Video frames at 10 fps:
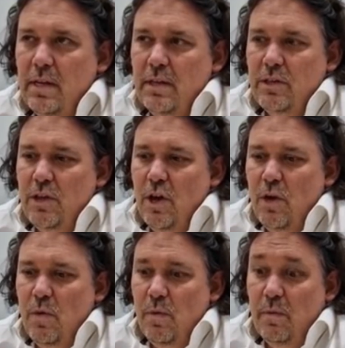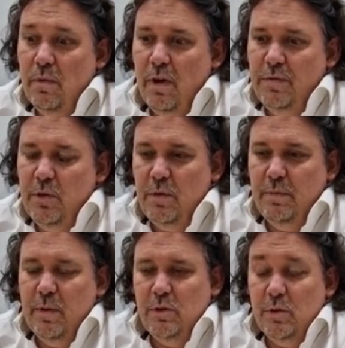So obviously,
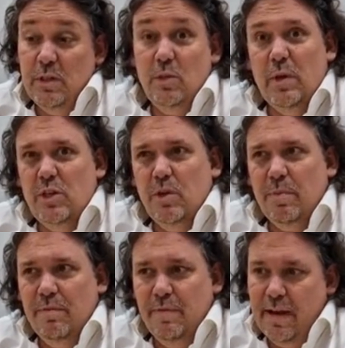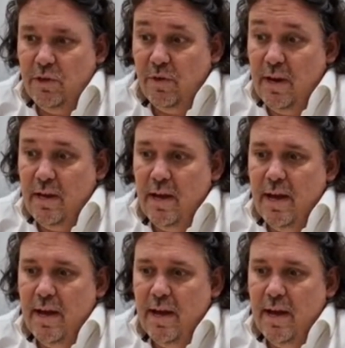once we switched to PrintFactory,